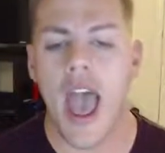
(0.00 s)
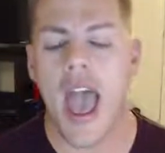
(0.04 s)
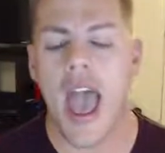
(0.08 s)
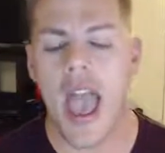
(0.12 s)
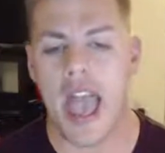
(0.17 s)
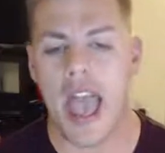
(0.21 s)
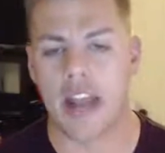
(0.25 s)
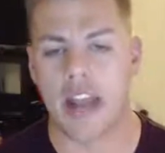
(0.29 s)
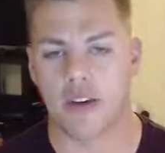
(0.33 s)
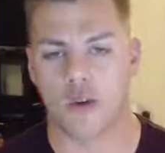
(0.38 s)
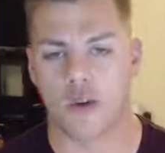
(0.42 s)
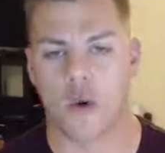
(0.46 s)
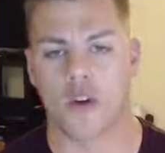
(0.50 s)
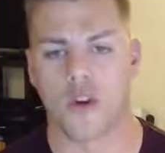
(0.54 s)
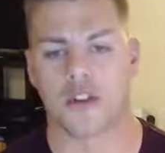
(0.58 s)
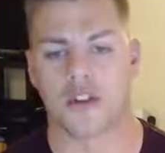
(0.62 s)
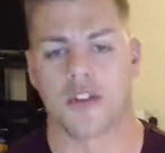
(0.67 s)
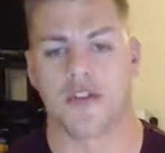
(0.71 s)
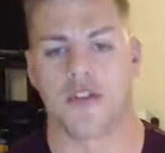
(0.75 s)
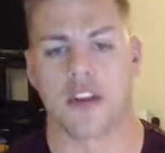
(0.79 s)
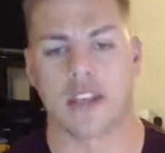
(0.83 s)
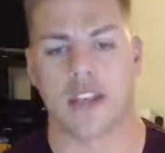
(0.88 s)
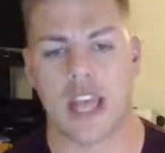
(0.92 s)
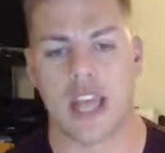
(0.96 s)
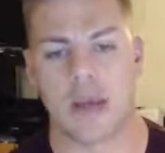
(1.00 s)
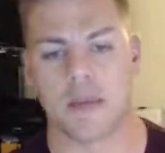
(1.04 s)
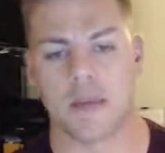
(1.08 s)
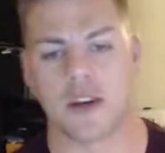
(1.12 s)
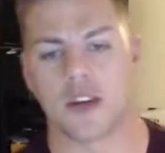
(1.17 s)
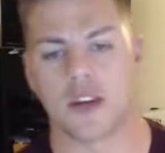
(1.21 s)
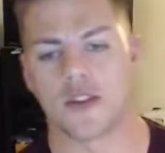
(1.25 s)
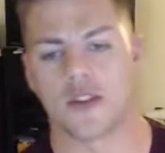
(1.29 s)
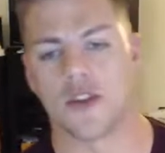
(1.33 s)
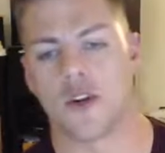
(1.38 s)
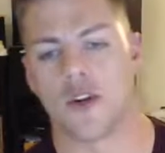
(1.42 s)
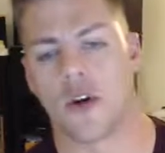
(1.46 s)
And of course, if the game
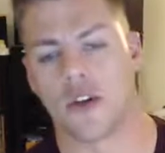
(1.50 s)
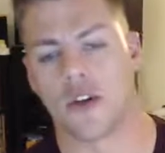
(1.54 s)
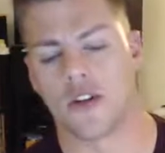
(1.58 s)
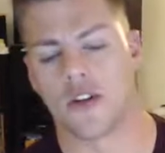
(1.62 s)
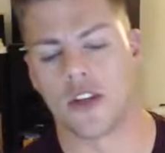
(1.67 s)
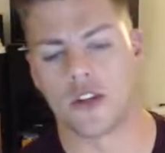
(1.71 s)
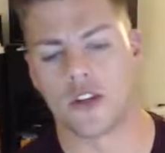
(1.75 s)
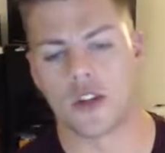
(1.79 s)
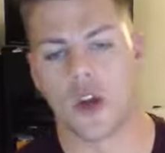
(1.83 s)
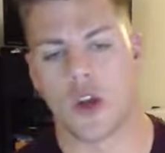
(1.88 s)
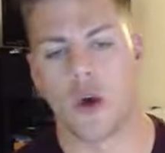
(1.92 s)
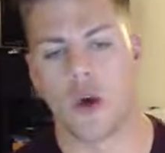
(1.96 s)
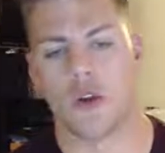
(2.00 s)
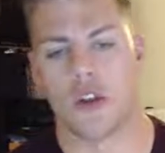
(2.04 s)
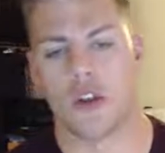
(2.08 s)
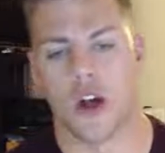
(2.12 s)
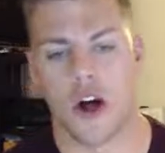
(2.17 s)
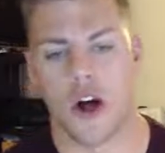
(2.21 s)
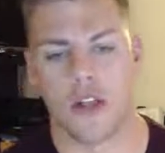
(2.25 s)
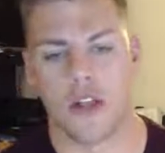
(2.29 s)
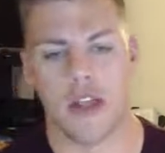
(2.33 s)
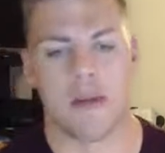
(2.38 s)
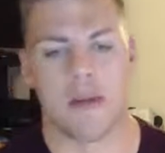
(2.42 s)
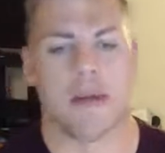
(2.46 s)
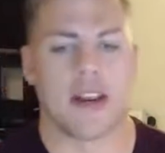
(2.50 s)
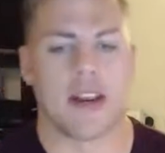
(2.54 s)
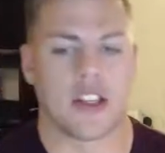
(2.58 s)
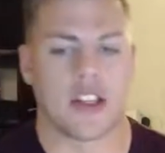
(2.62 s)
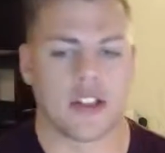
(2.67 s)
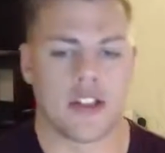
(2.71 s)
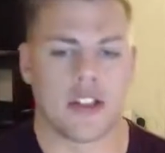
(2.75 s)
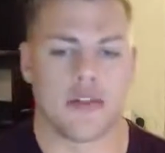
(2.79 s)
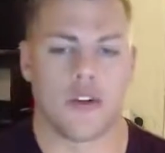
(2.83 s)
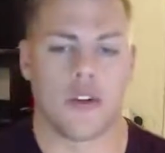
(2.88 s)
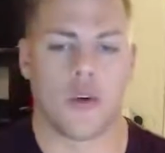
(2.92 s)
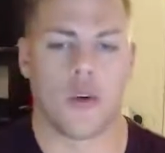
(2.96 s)
does go long, that
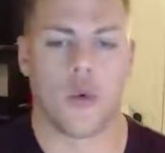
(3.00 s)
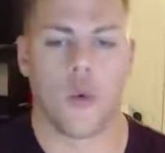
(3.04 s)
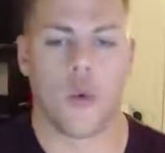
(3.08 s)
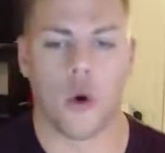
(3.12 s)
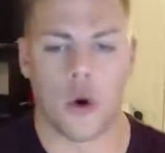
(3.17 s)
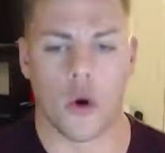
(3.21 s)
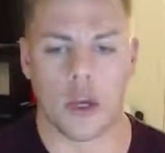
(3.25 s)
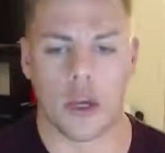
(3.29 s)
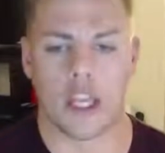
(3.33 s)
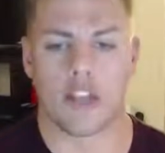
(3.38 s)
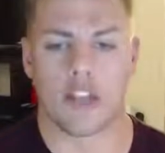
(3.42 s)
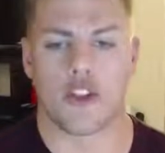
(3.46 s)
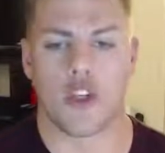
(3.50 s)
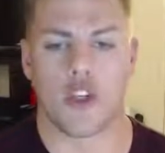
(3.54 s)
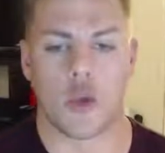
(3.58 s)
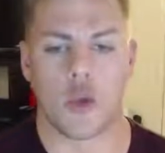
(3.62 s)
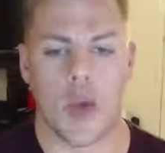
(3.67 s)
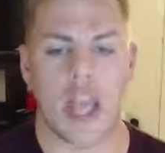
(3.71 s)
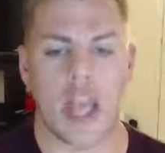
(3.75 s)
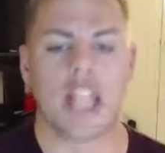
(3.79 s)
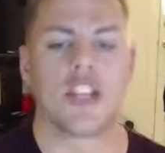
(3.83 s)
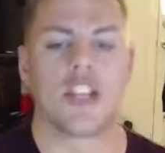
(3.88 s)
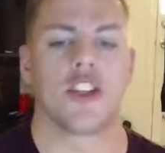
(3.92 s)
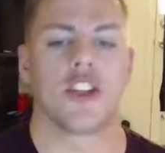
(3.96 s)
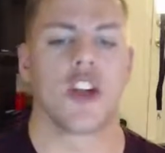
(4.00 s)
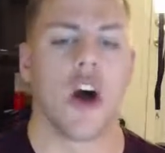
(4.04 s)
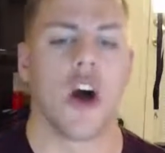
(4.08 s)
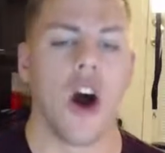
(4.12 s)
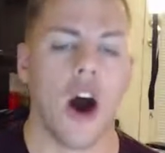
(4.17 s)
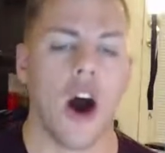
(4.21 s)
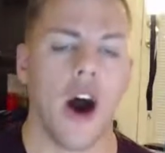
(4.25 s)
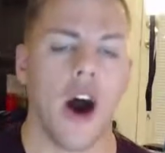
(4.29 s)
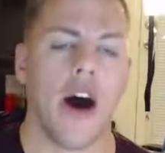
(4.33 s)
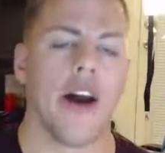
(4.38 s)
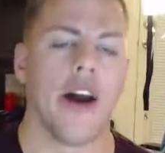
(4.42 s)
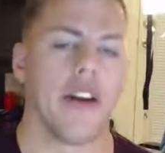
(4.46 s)
-7 will get you a
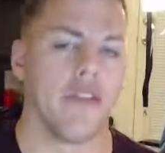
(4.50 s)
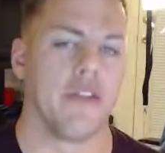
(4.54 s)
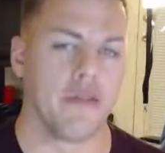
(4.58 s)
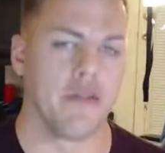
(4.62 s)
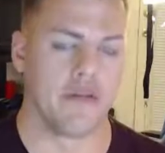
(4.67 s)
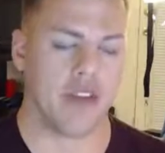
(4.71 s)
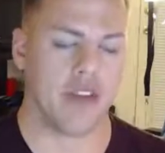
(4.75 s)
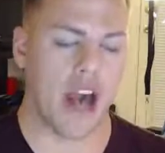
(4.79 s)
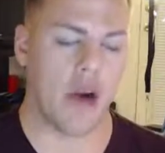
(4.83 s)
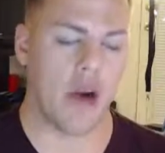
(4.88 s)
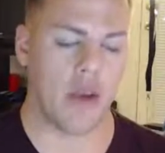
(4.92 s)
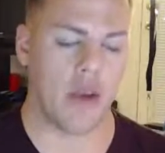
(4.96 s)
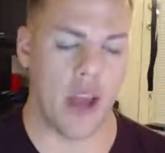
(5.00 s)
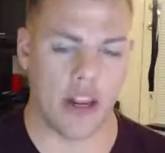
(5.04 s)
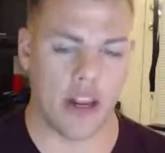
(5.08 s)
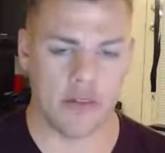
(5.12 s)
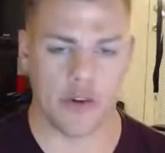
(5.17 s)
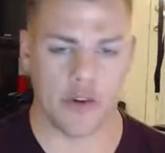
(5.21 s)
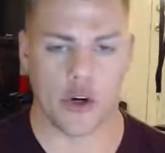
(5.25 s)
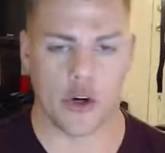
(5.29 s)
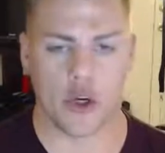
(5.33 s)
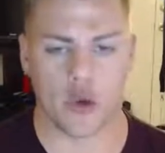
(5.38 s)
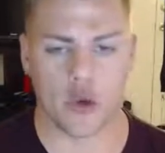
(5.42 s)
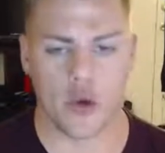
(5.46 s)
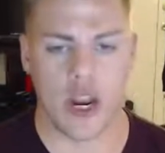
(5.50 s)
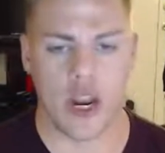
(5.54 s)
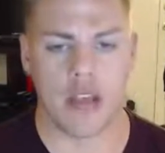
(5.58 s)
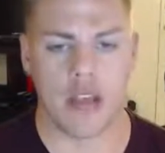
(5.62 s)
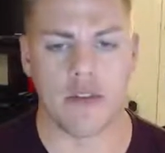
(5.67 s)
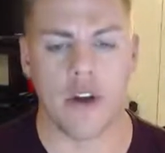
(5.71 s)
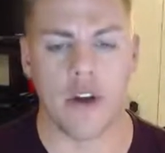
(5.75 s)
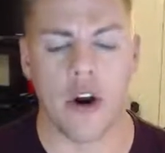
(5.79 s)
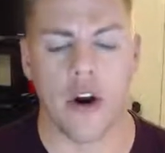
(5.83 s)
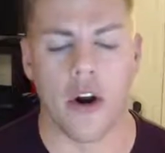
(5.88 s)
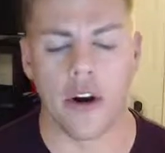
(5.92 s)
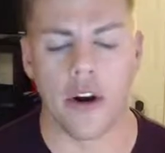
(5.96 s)
ton of value out of your
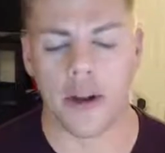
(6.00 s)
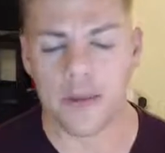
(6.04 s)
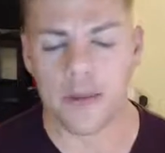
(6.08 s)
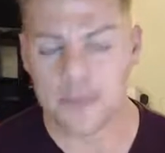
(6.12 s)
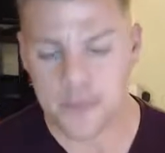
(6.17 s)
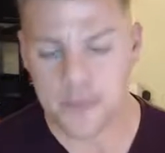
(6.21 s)
graveyard.